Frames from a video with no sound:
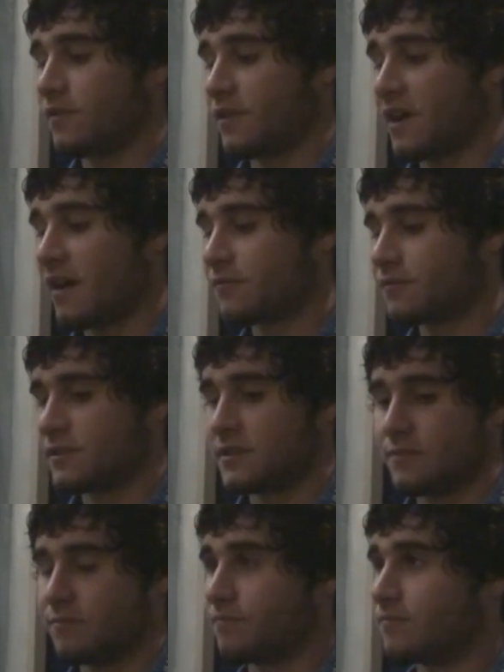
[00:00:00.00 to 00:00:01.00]
for
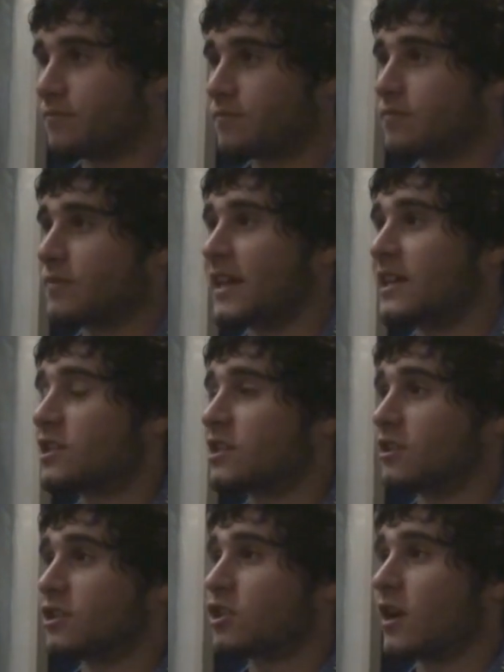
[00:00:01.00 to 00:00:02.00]
every inch
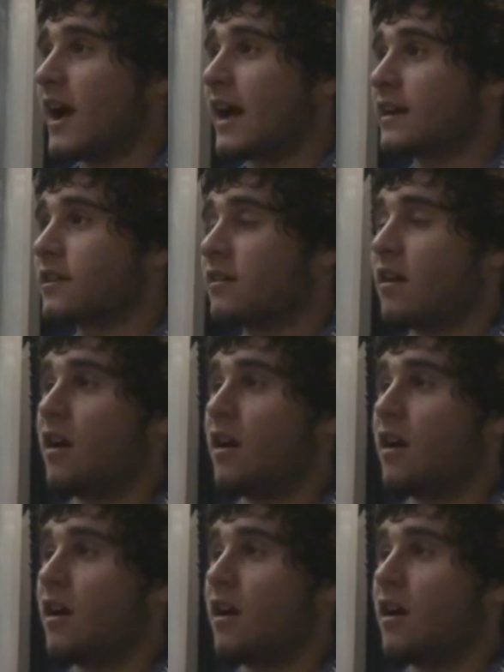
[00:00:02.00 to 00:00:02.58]
of the track